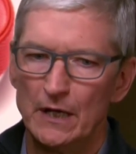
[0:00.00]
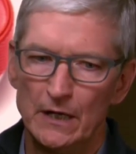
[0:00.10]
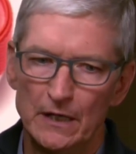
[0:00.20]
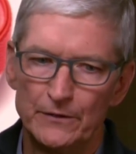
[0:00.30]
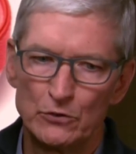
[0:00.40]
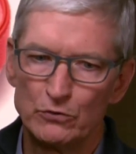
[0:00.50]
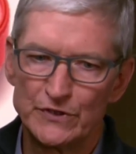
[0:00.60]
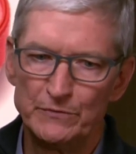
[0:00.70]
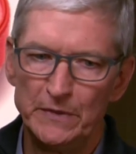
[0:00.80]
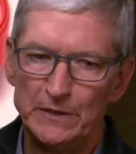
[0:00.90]
the
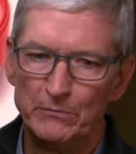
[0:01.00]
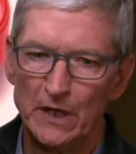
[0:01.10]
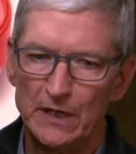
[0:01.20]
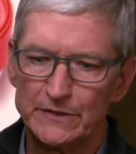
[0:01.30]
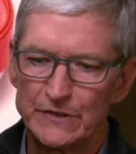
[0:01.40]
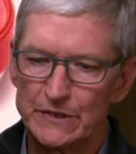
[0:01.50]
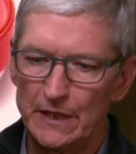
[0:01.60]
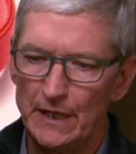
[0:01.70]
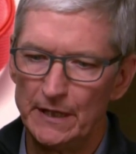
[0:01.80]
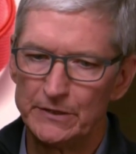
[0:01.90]
course of many months
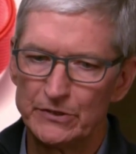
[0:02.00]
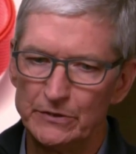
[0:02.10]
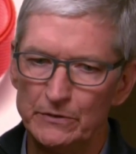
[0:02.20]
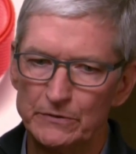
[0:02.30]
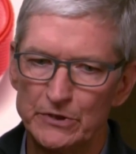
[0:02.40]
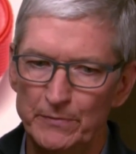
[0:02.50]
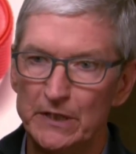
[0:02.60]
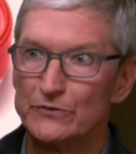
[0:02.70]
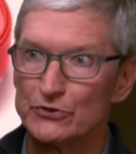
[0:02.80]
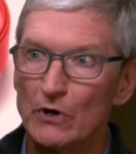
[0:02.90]
to be
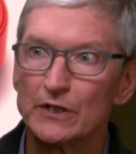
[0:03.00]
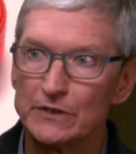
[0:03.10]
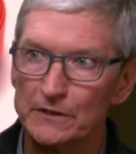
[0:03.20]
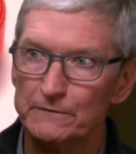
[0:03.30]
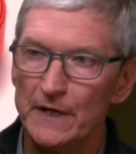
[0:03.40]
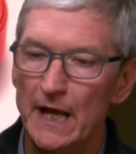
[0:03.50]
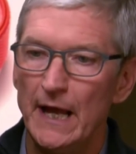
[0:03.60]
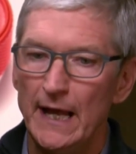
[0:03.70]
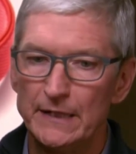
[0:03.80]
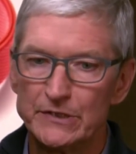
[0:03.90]
constructive
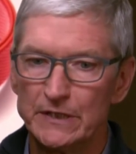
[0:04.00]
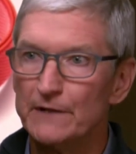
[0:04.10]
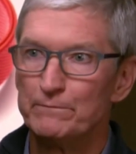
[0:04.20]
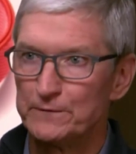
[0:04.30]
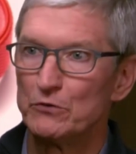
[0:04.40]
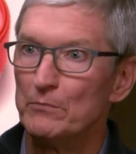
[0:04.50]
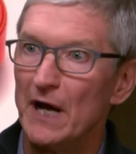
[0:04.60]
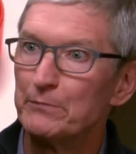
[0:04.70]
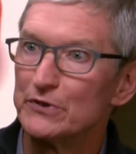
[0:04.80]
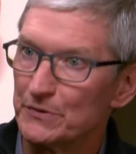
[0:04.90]
and to give sort of
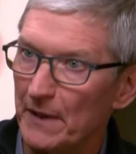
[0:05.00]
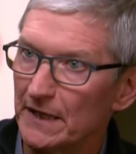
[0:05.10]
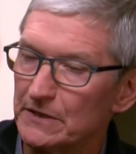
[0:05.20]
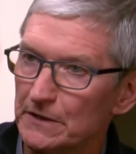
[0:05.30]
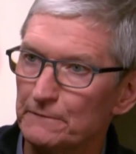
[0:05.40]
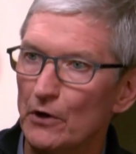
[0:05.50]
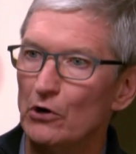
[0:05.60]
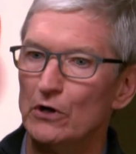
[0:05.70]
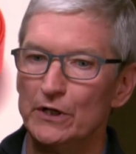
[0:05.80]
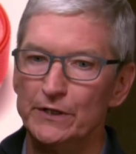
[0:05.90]
my perspective
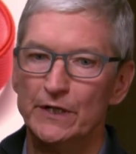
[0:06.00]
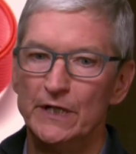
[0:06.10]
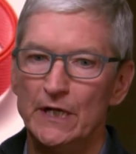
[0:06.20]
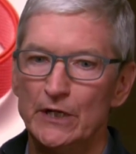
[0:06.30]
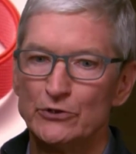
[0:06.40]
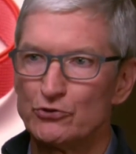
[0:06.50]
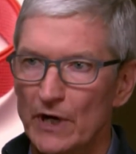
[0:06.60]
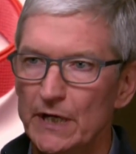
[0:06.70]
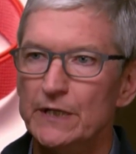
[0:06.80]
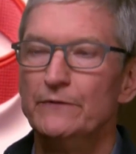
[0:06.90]
on
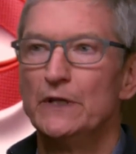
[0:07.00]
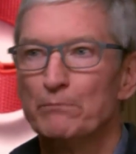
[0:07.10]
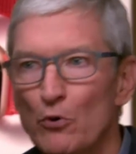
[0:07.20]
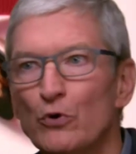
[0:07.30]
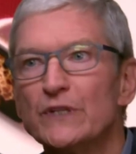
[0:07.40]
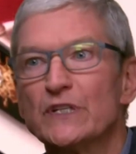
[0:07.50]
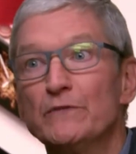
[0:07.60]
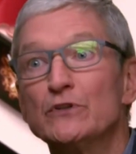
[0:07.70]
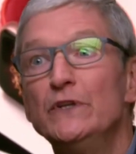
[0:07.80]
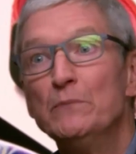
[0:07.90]
trade and the importance of
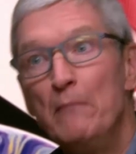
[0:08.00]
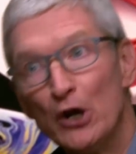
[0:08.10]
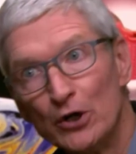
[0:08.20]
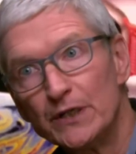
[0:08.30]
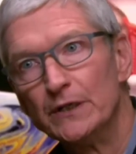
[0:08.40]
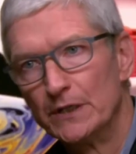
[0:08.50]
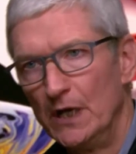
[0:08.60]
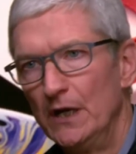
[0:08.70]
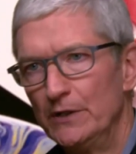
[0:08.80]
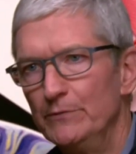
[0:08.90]
it to the American
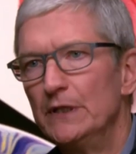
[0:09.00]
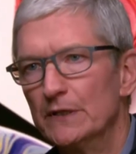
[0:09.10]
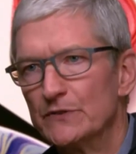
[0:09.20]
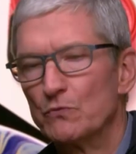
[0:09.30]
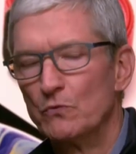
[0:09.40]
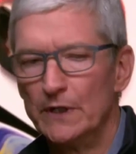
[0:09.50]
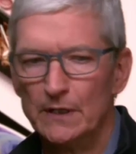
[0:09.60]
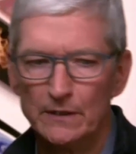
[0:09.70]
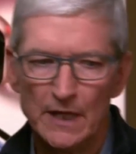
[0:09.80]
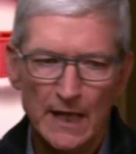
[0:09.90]
economy as
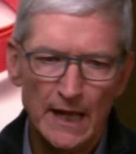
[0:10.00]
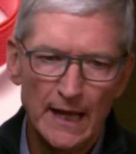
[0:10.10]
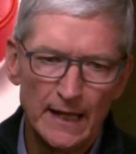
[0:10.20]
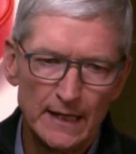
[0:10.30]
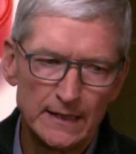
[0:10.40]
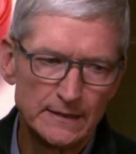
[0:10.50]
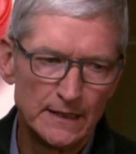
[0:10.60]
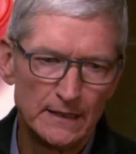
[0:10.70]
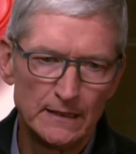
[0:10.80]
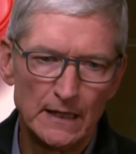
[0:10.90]
well. And
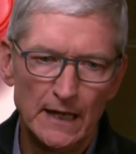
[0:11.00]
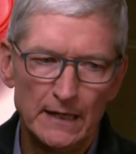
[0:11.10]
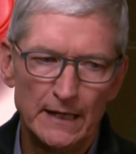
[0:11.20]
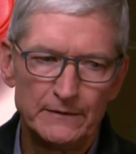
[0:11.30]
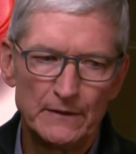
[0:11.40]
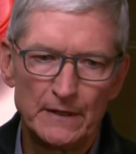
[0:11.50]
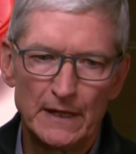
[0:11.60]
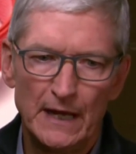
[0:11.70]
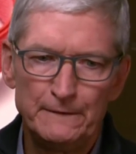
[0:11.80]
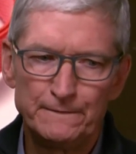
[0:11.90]

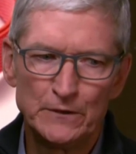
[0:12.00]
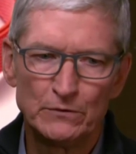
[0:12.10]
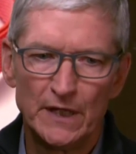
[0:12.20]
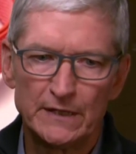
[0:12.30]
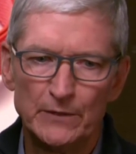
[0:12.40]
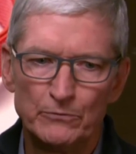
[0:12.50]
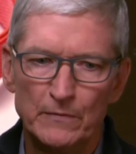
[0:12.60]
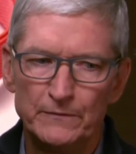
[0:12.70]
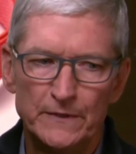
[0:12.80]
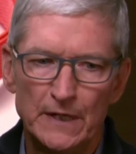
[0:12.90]
I feel like
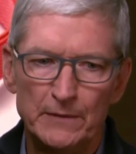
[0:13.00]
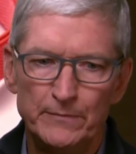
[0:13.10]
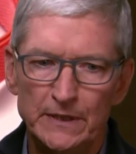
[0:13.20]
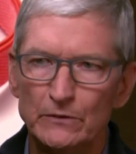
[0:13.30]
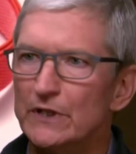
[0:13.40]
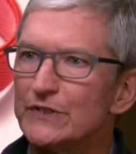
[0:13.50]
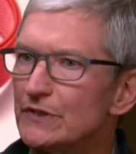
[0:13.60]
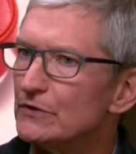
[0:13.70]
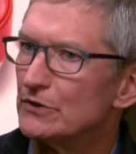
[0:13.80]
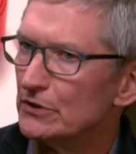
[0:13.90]
I'm being
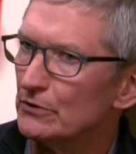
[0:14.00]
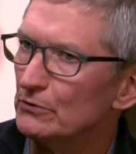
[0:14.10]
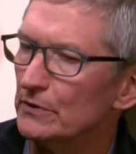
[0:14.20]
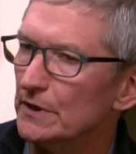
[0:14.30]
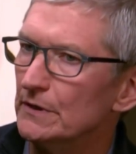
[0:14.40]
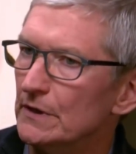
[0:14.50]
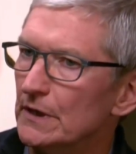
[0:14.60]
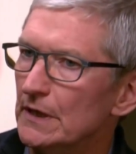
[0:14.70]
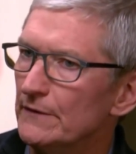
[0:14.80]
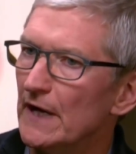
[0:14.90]
listened to
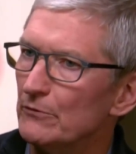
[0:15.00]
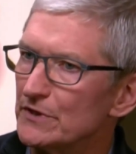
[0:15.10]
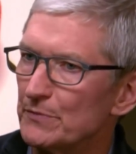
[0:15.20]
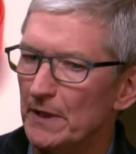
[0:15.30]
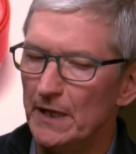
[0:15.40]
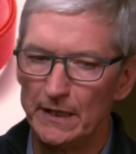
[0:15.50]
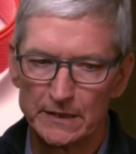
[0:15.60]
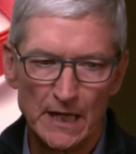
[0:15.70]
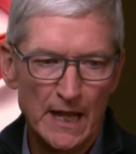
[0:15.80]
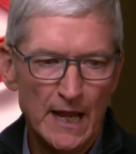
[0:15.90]
in that
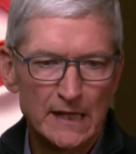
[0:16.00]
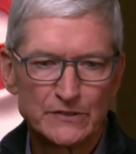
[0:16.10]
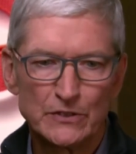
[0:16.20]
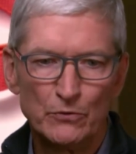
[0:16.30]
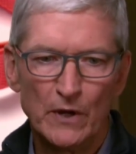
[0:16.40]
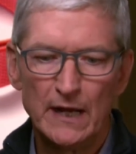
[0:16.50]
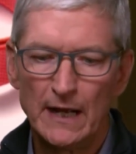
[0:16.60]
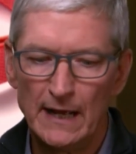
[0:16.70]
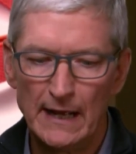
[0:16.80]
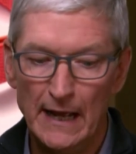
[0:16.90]
respect. And so
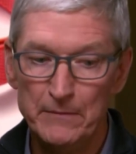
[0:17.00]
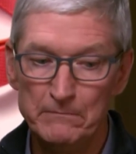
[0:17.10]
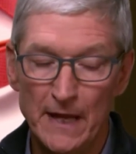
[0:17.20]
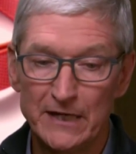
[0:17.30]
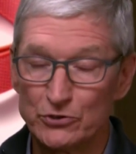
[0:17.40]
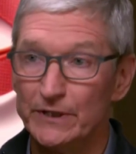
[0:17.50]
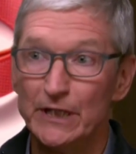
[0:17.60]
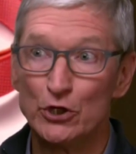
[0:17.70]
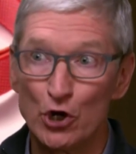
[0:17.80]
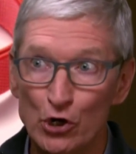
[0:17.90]
I'm actually
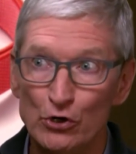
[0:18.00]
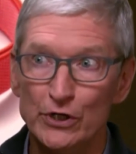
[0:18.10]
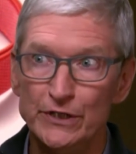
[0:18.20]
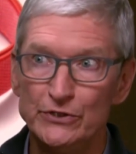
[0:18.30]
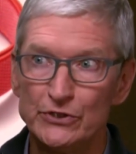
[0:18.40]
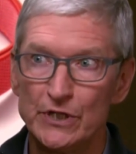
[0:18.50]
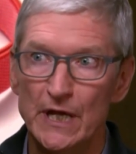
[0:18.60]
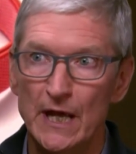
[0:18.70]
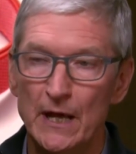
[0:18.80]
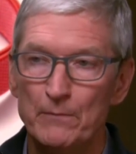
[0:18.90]
encouraged
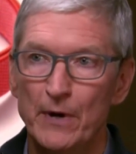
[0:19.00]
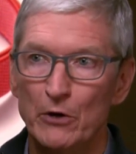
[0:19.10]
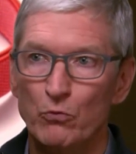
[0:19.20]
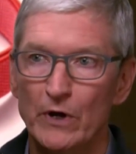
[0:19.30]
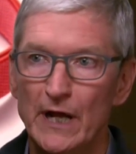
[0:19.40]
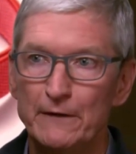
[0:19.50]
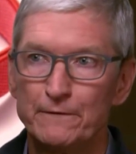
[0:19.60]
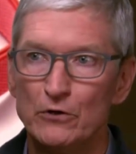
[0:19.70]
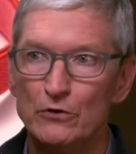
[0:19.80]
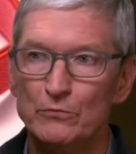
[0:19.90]
by what I've
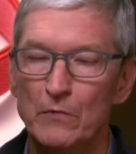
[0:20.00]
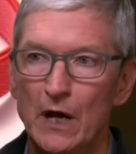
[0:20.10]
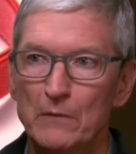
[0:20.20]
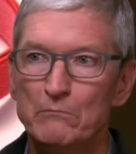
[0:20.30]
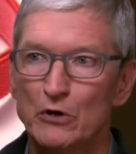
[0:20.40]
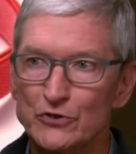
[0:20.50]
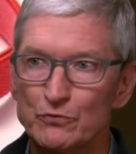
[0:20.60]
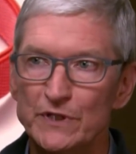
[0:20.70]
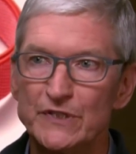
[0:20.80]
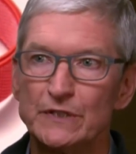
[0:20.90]
heard most
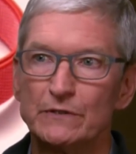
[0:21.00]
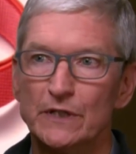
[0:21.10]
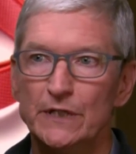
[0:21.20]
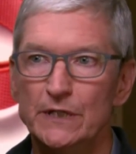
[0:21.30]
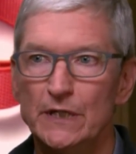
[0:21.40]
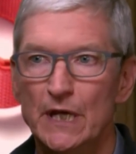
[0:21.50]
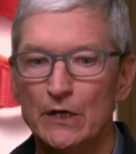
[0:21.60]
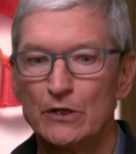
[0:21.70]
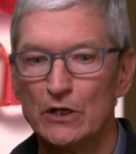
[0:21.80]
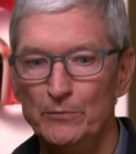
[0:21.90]
recently
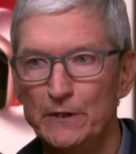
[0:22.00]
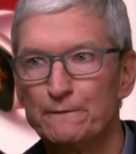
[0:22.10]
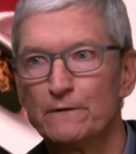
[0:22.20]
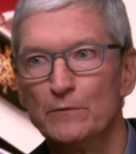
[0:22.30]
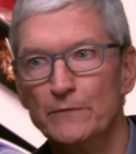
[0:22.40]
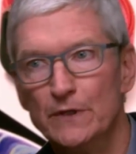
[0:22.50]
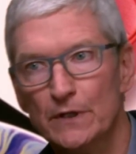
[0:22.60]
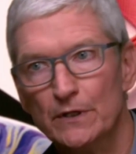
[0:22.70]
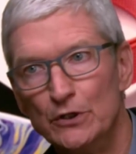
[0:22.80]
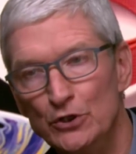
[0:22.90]
coming from
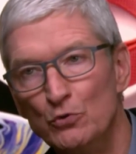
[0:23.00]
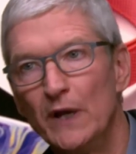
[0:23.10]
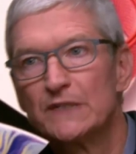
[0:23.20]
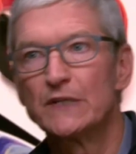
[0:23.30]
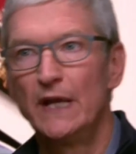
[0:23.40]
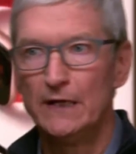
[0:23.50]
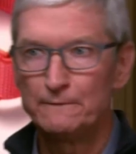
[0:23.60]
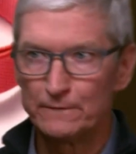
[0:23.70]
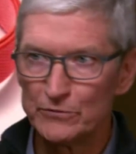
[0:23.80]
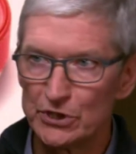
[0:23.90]
the U.S.
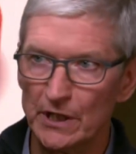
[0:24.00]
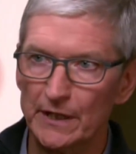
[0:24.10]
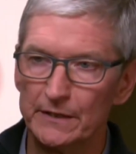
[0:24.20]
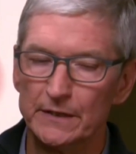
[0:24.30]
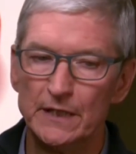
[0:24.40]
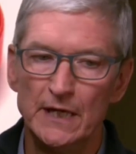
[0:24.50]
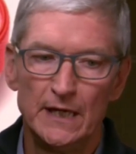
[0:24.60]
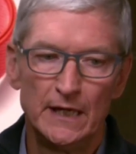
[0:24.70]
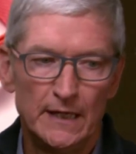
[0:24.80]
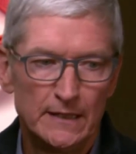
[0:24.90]
and from China,
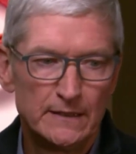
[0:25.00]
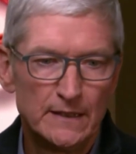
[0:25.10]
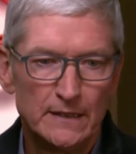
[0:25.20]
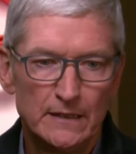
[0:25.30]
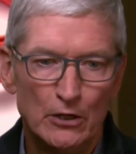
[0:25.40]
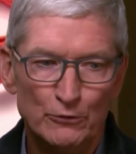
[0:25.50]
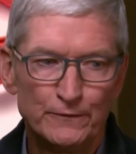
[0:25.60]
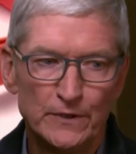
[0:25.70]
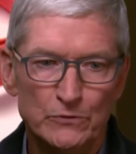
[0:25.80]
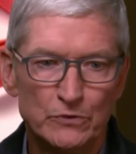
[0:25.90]
and
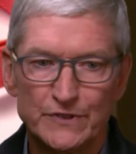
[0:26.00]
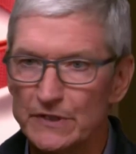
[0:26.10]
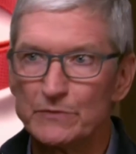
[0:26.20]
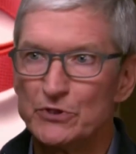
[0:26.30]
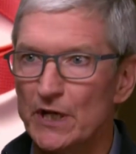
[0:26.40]
hopefully we'll see some